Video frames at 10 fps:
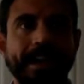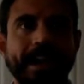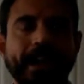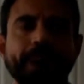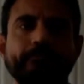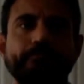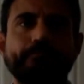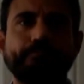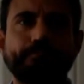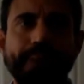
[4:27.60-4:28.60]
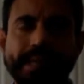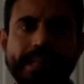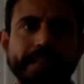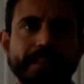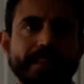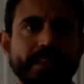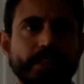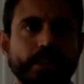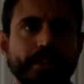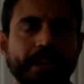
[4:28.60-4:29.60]
And basically this
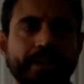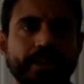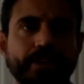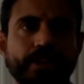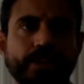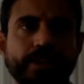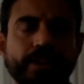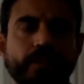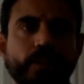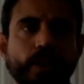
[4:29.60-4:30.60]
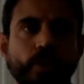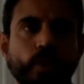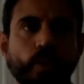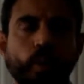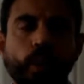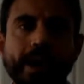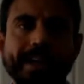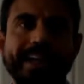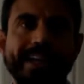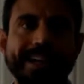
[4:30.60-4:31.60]
took me on this journey of
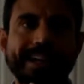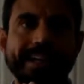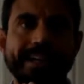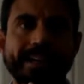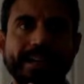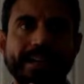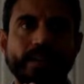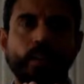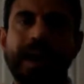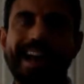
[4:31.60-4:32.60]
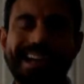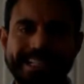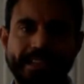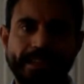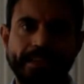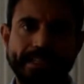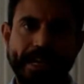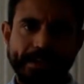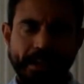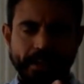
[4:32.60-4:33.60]
why is it that this
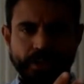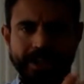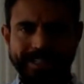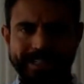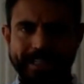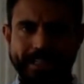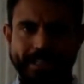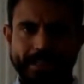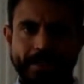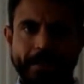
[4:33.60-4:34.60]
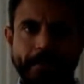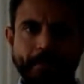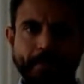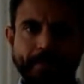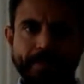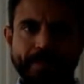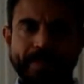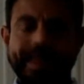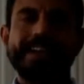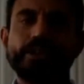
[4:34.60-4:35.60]
technology exists?
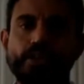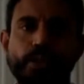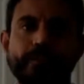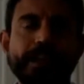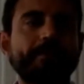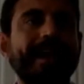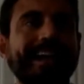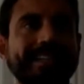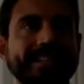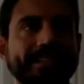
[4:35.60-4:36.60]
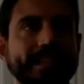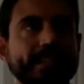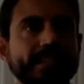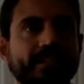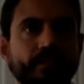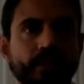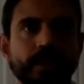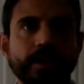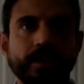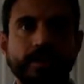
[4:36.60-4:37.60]
That neurofeedback has existed for
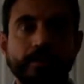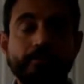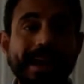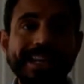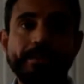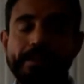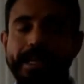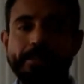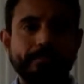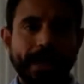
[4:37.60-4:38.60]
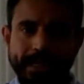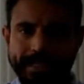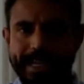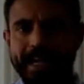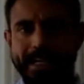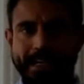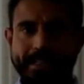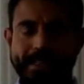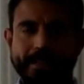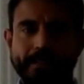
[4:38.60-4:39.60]
many, many, many
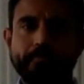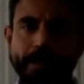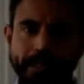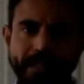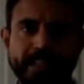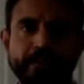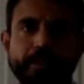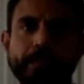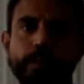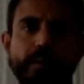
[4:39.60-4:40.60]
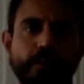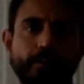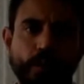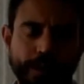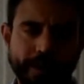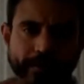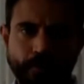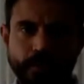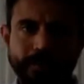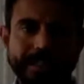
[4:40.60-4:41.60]
decades. Millions of people have reported
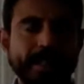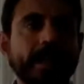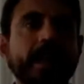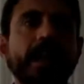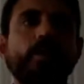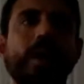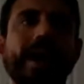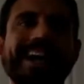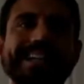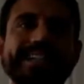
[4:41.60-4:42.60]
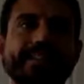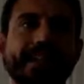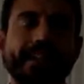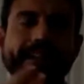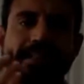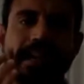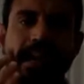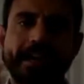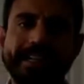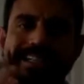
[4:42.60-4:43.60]
improvements. And why is it that it is
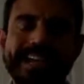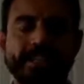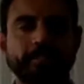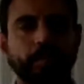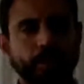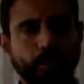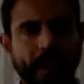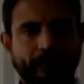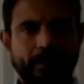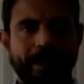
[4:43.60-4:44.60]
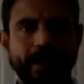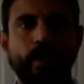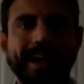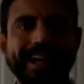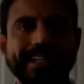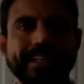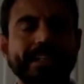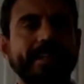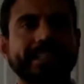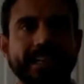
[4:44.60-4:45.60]
not accessible to everybody? Why isn't it
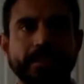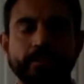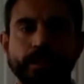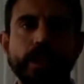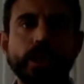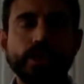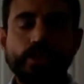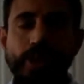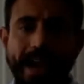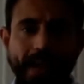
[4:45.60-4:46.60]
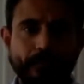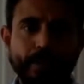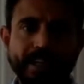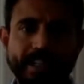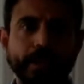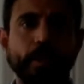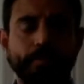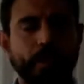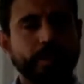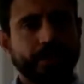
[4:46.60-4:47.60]
accessible to every single
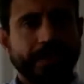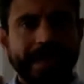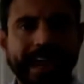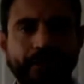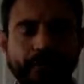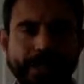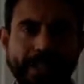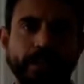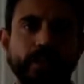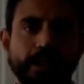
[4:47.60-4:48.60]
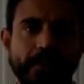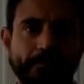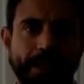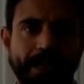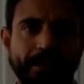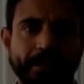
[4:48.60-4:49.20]
person at every single company?